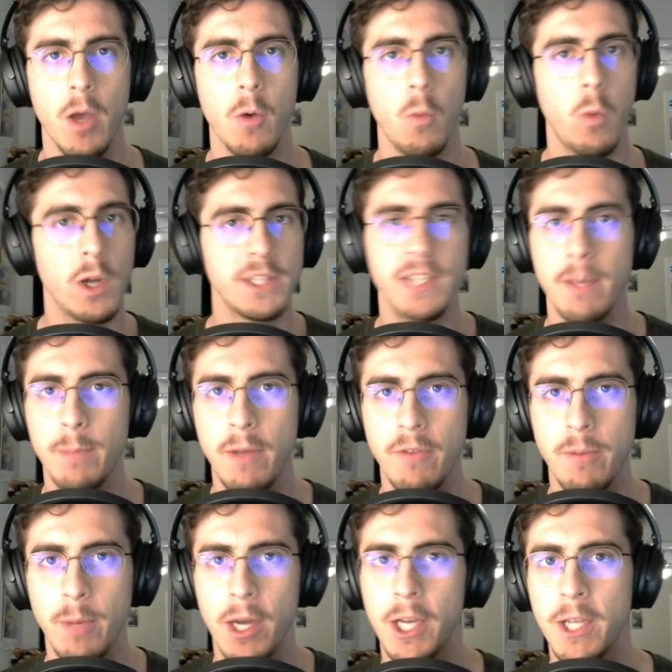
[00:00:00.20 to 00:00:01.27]
What's up
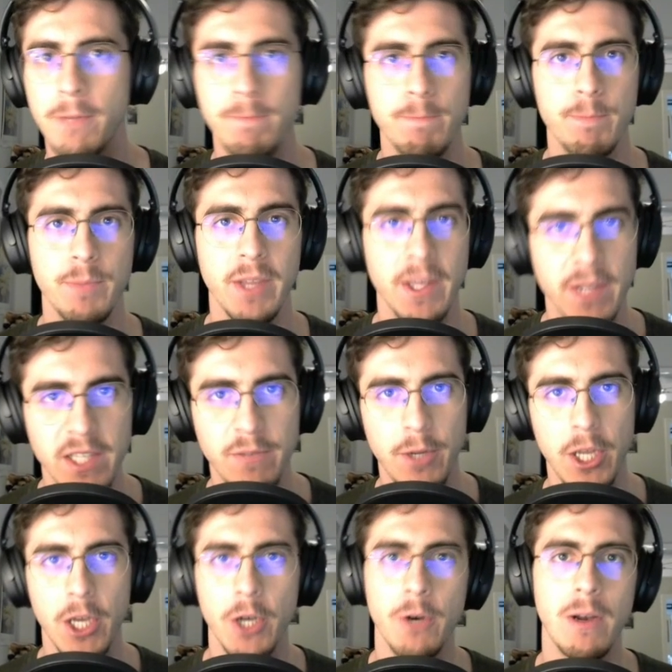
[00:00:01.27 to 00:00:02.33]
everybody? In this
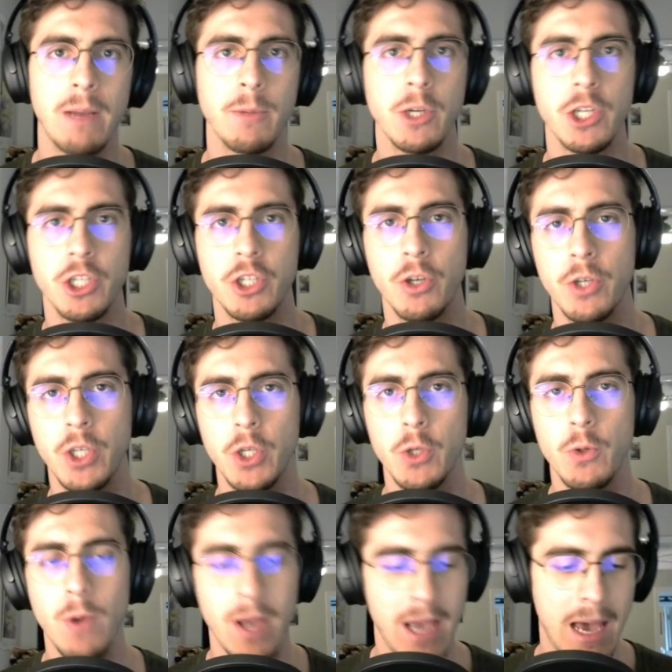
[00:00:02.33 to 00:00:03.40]
video, I'm gonna show
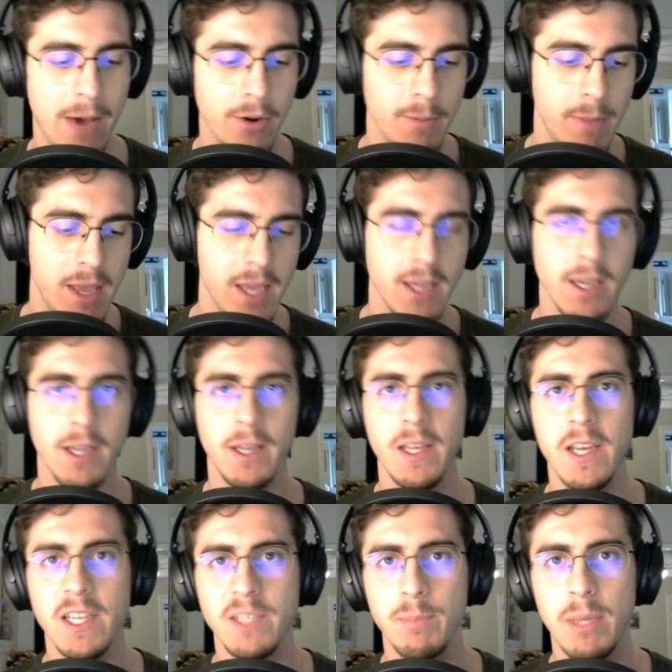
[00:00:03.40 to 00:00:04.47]
you how to make an
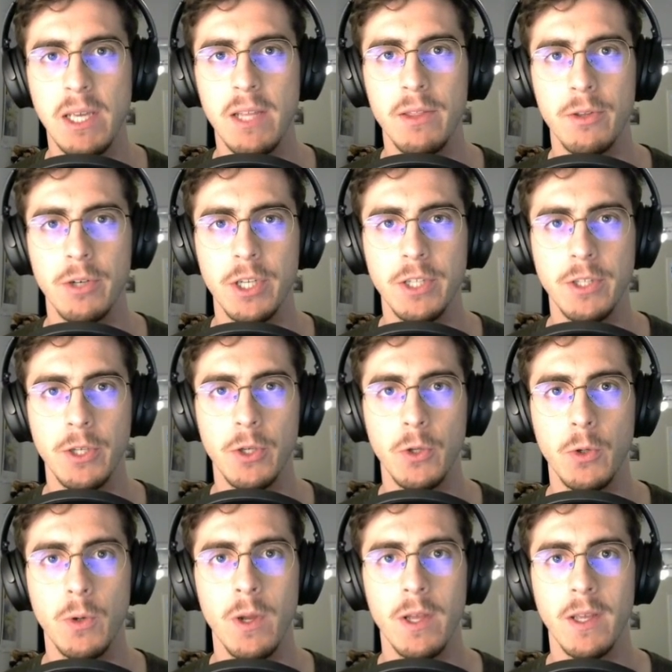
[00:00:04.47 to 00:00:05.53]

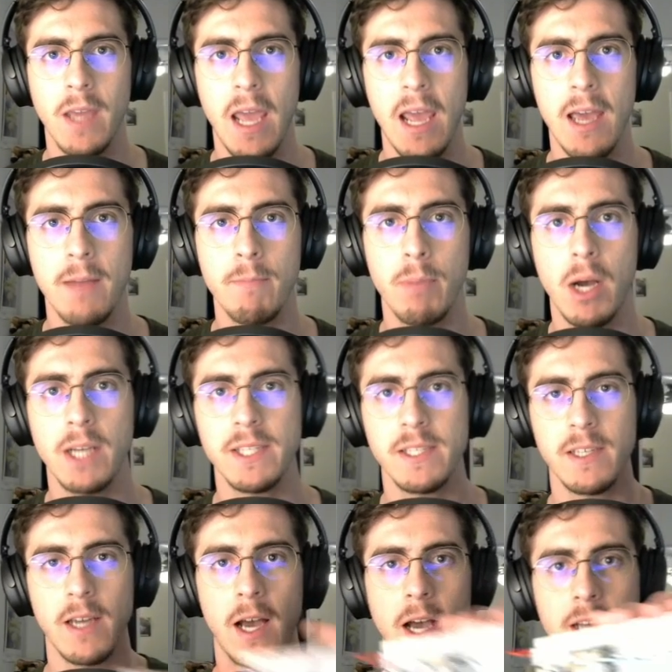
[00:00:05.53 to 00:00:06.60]
ESP32 CAN bus
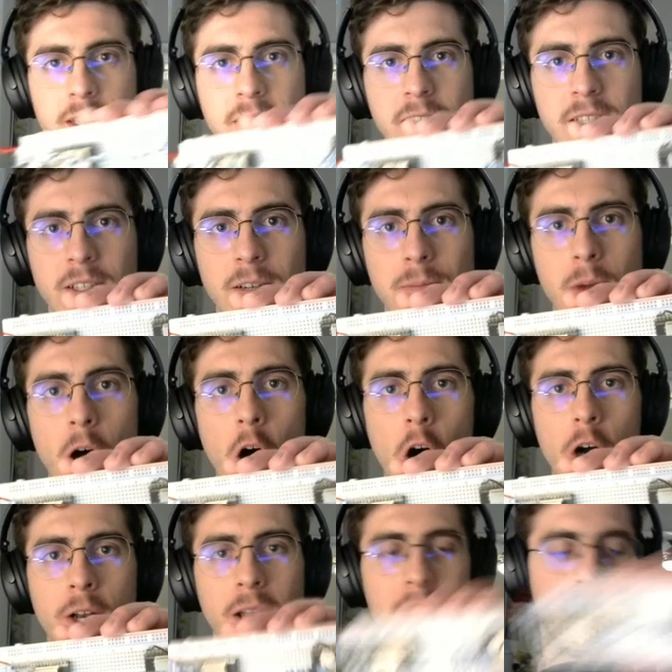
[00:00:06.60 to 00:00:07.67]
uh, system
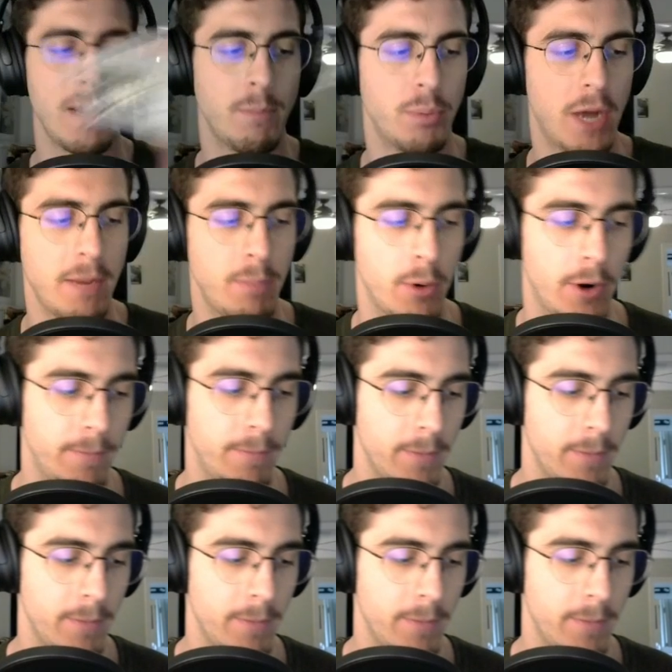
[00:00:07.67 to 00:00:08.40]
on a breadboard.